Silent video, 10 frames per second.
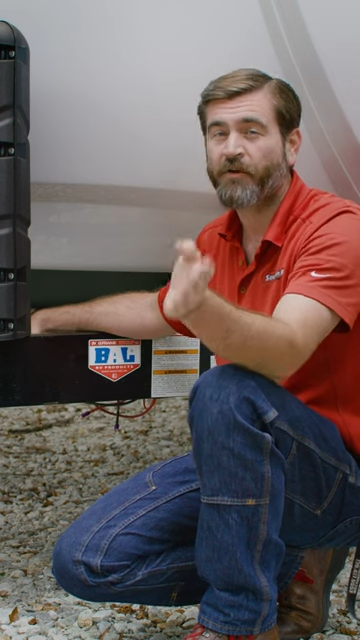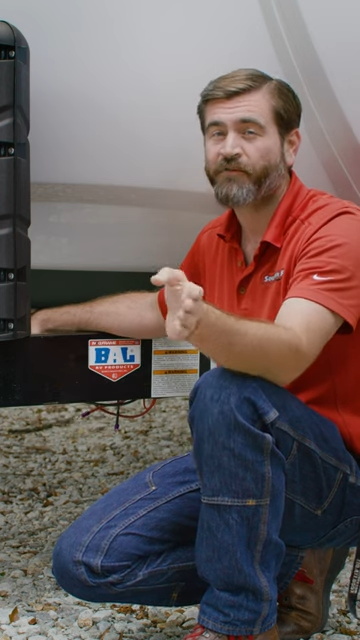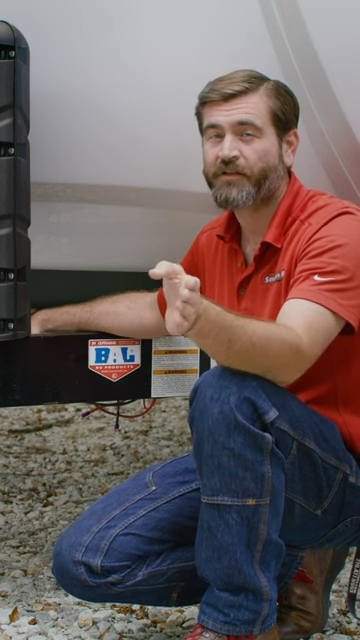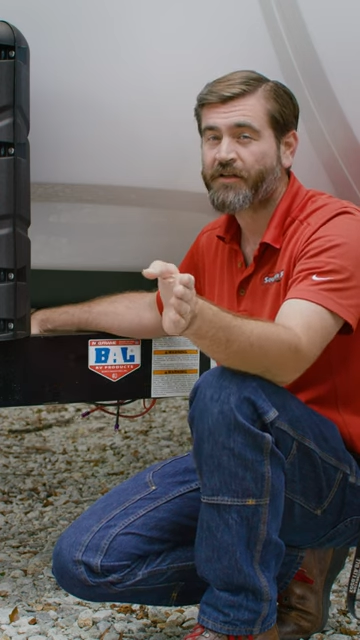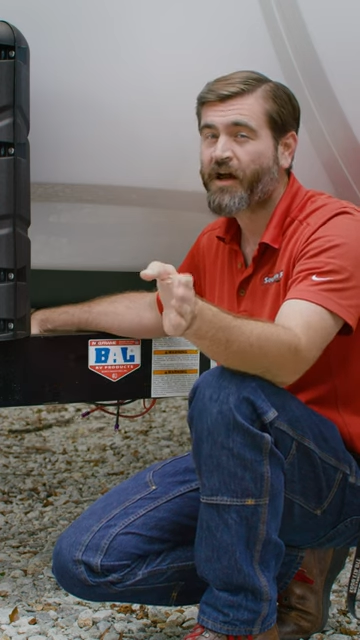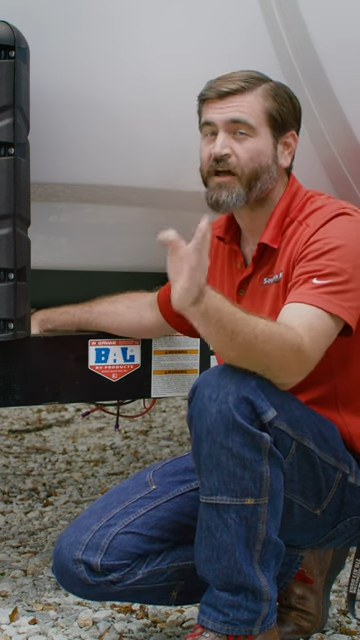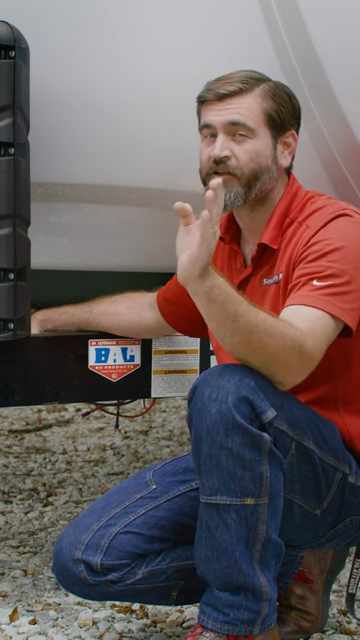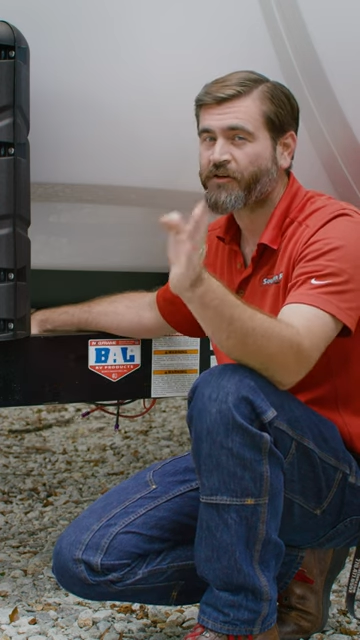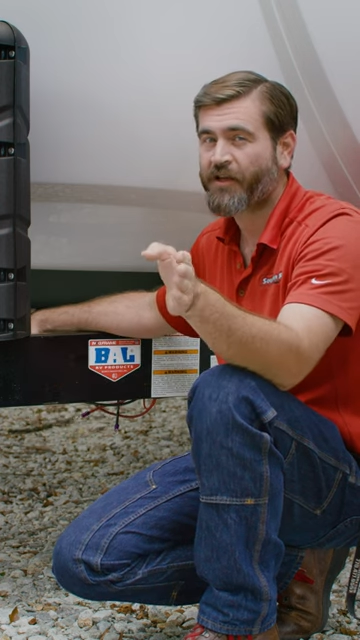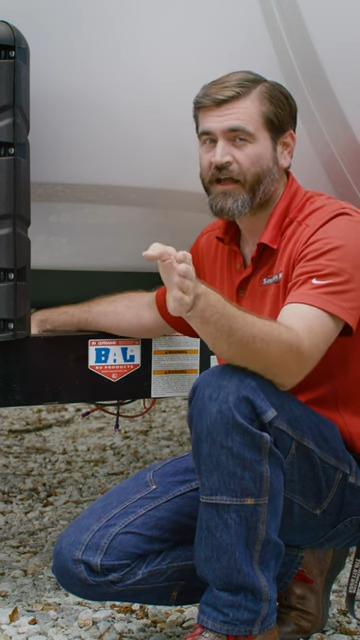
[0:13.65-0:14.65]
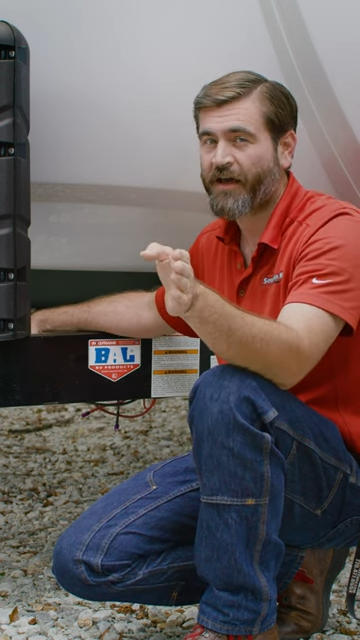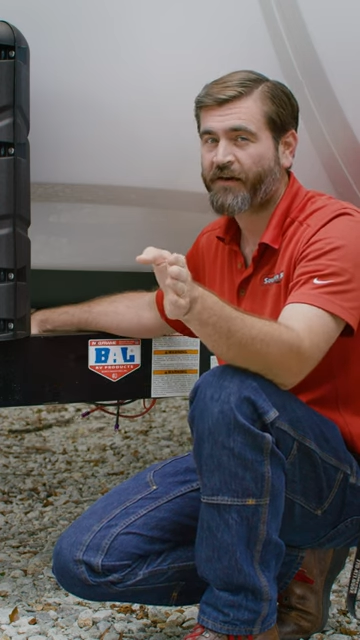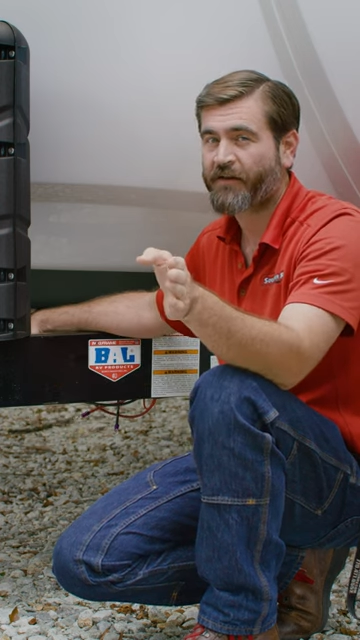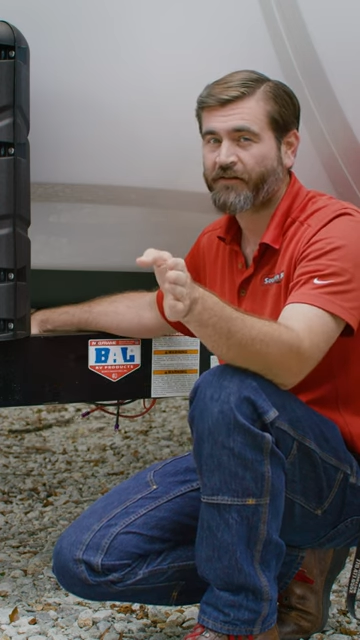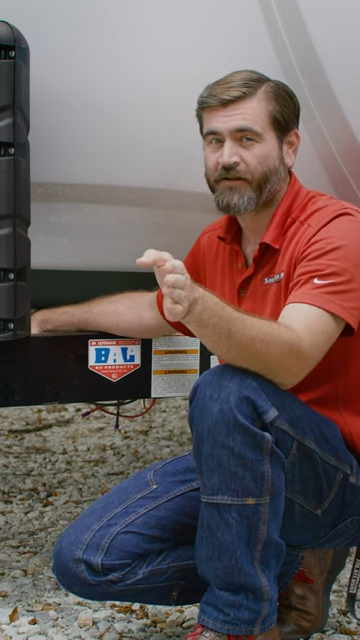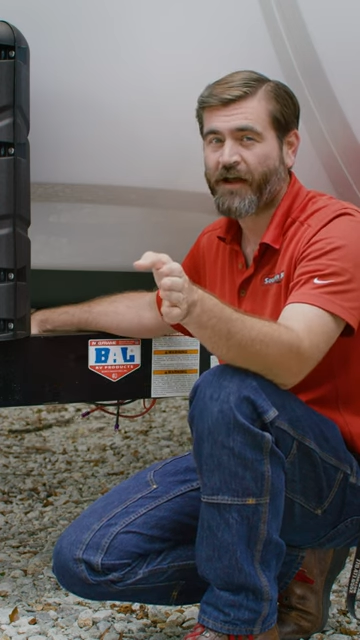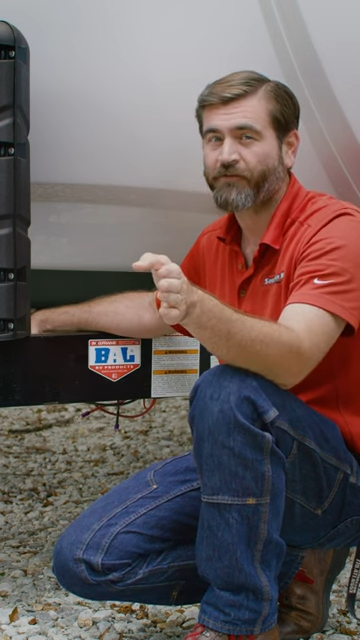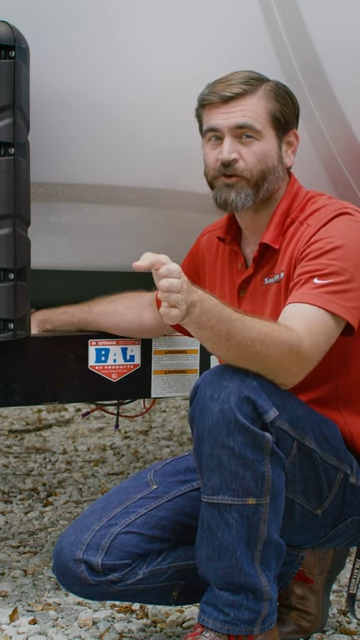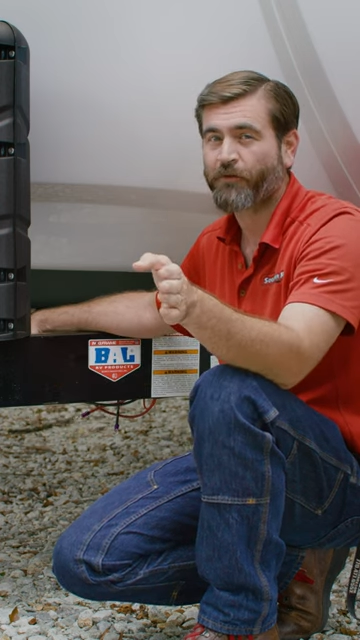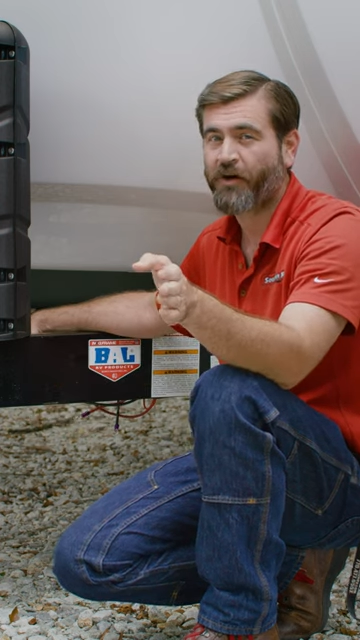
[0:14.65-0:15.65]
but if it's not, you can add it as an
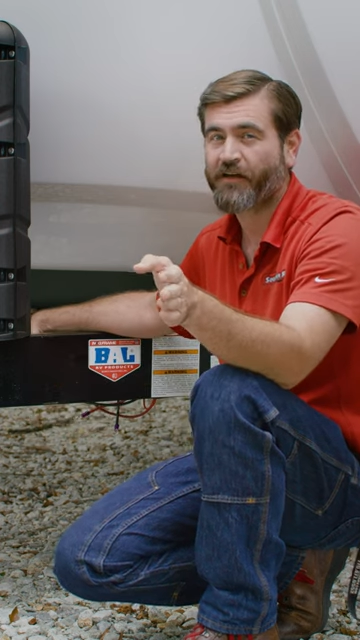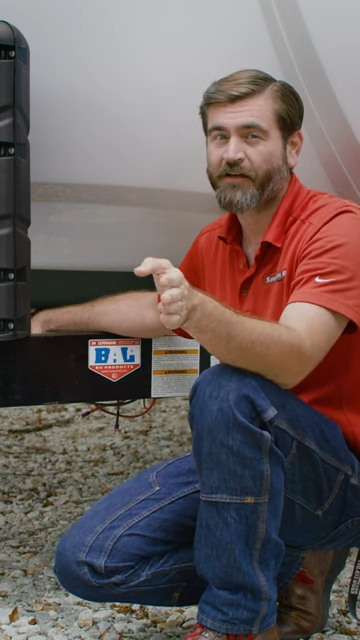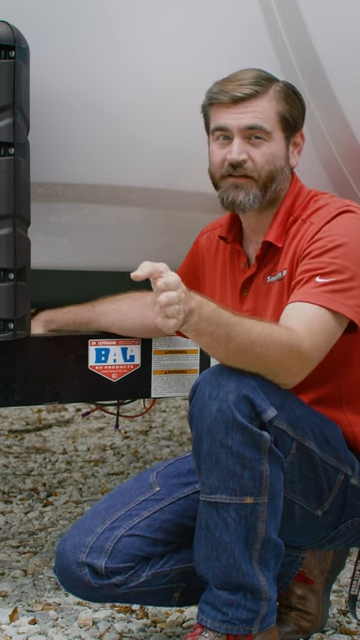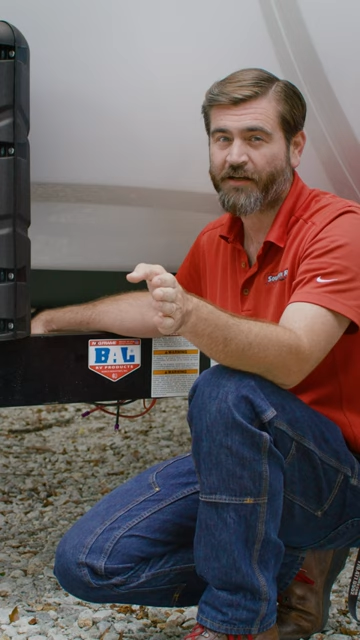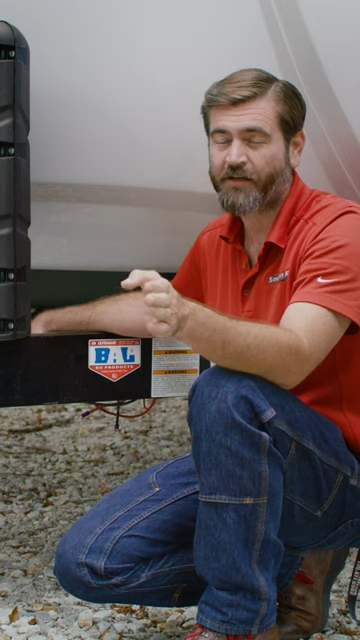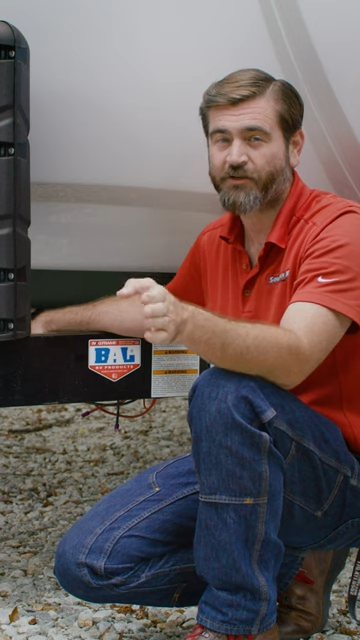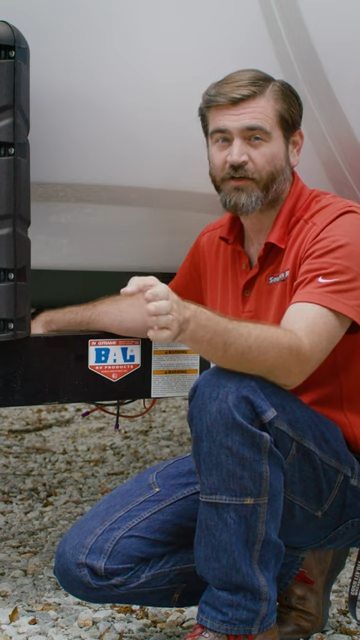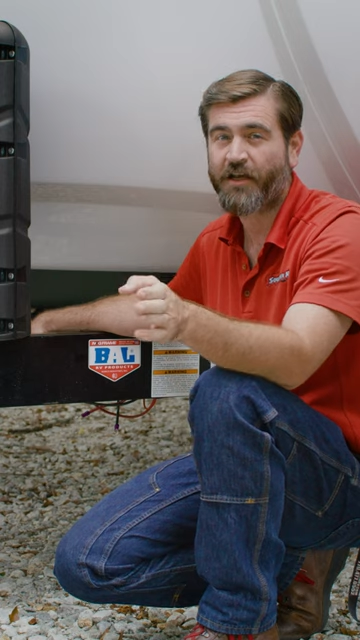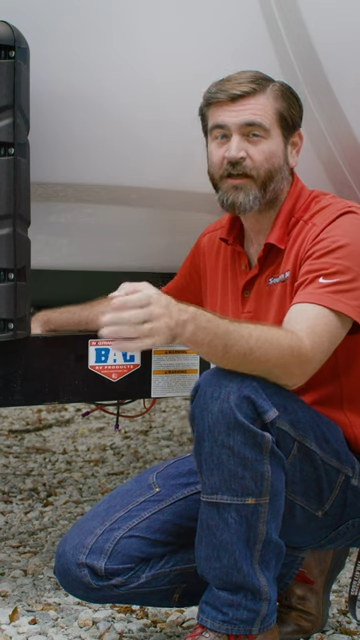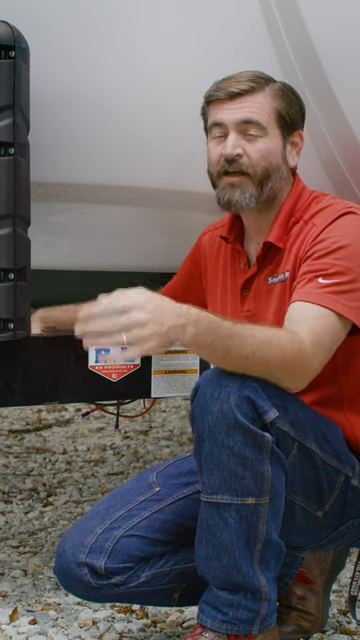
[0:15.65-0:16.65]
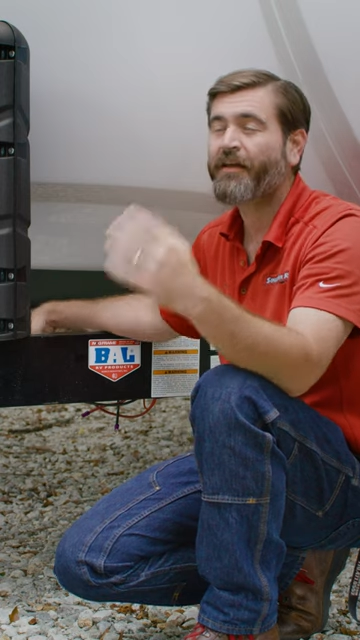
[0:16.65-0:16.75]
aftermarket accessory.